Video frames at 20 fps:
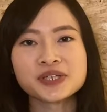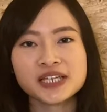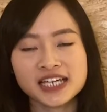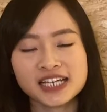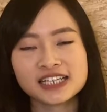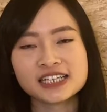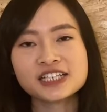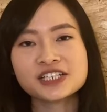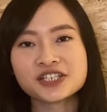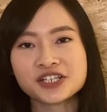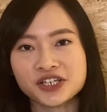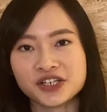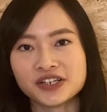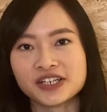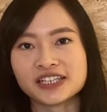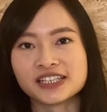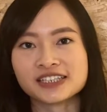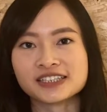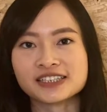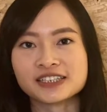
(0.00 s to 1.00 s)
English
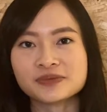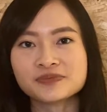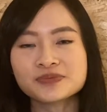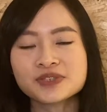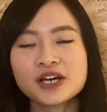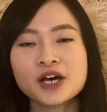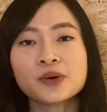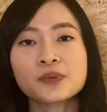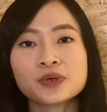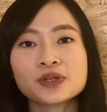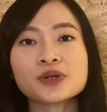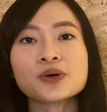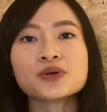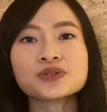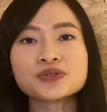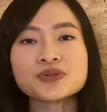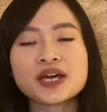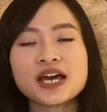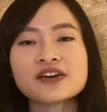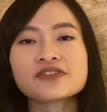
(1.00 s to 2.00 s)
curriculum will also
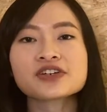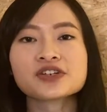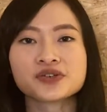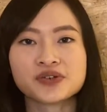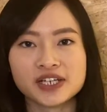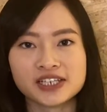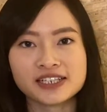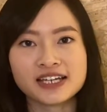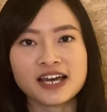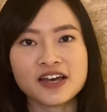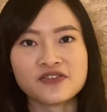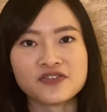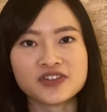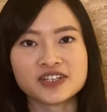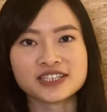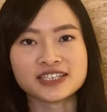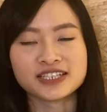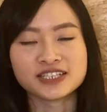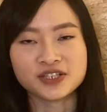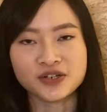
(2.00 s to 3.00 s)
have a greater
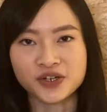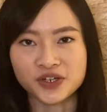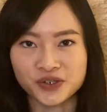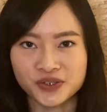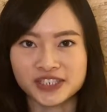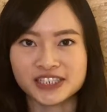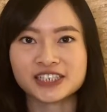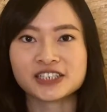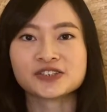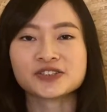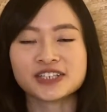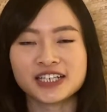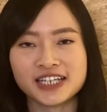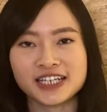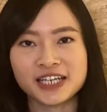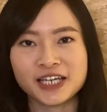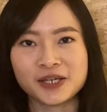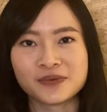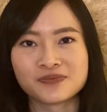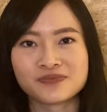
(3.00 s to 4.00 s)
emphasis on critical
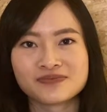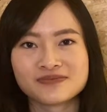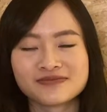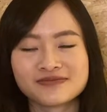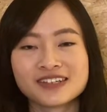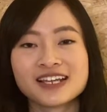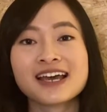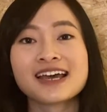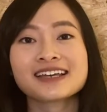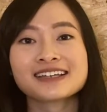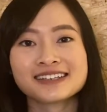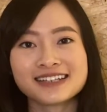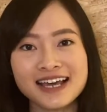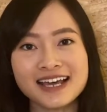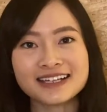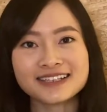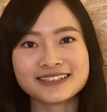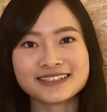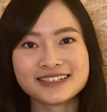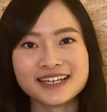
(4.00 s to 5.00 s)
thinking.
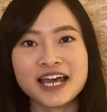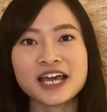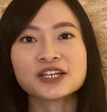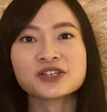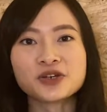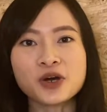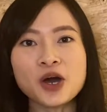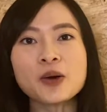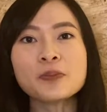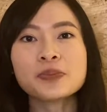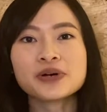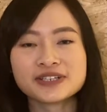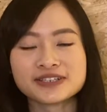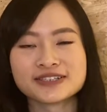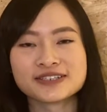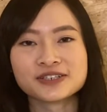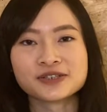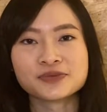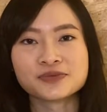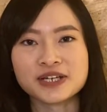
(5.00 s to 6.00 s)
Yes, your
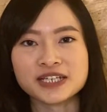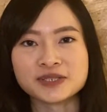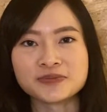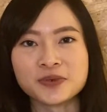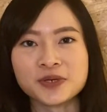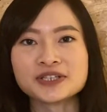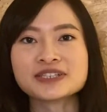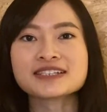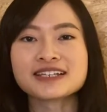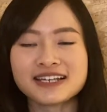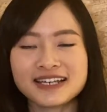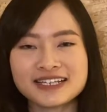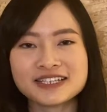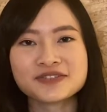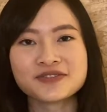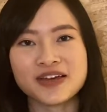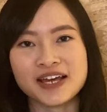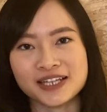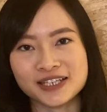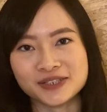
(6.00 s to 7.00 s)
personal response is
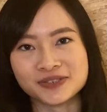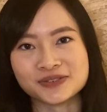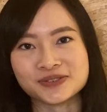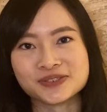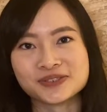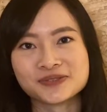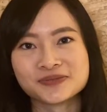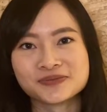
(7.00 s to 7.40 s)
valued.